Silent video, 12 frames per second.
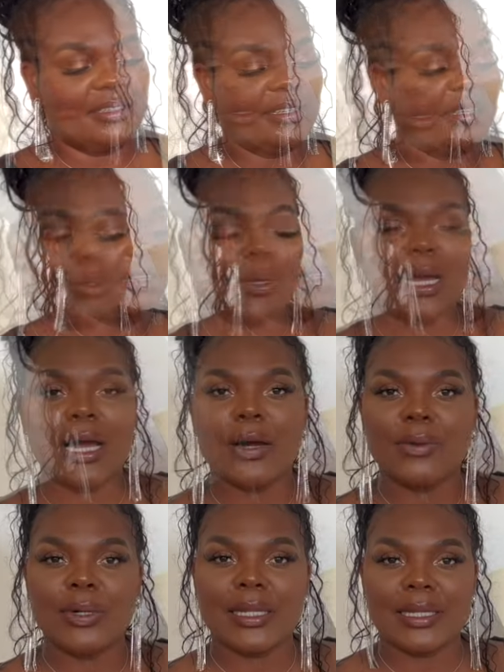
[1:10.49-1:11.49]
Look
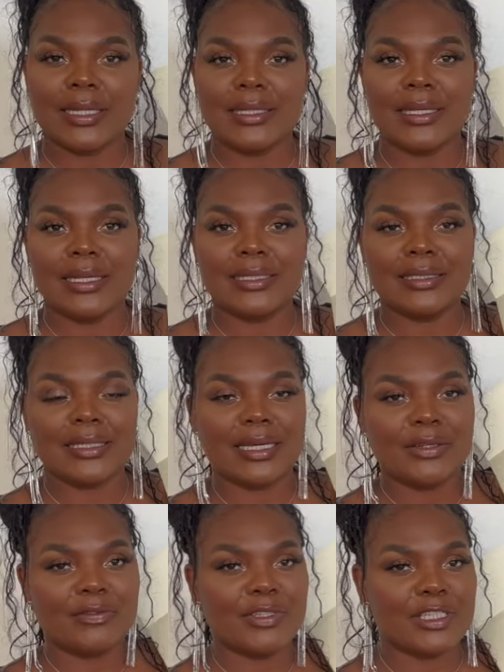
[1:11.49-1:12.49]
how clean the inside
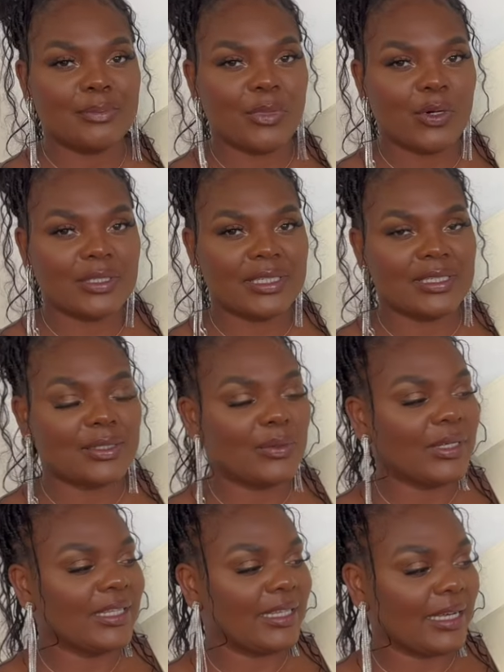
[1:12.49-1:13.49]
of this box is
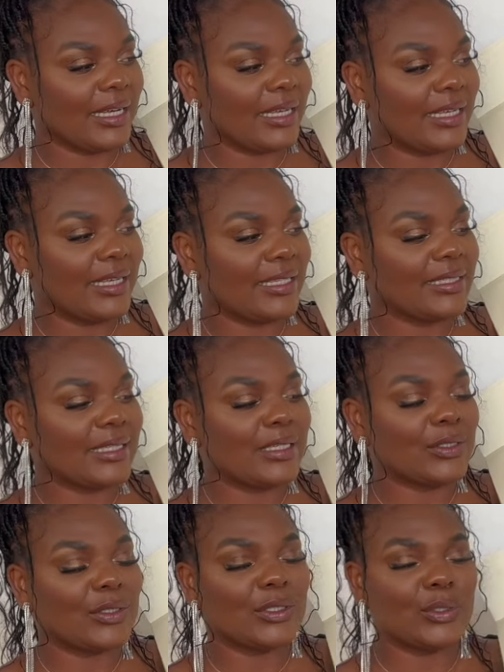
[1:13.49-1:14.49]
looking like. It's
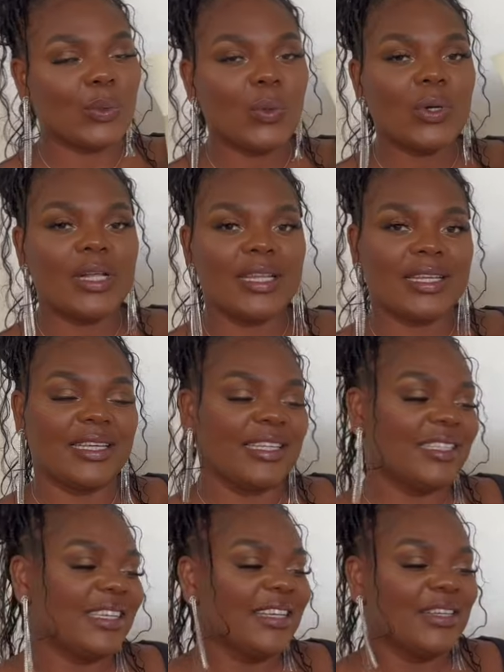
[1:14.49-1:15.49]
so
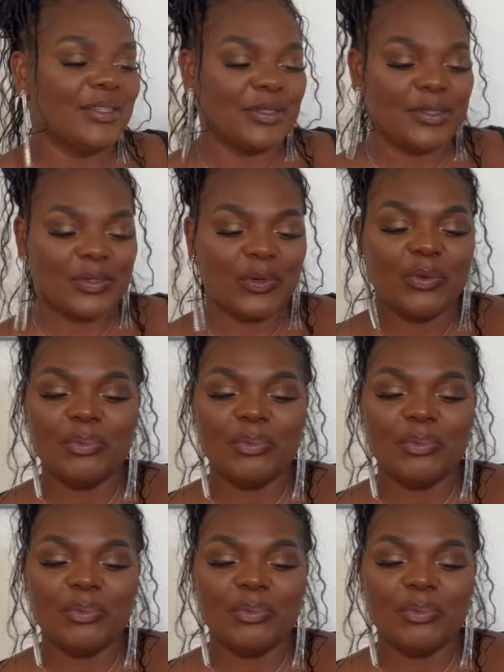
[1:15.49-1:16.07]
clean, so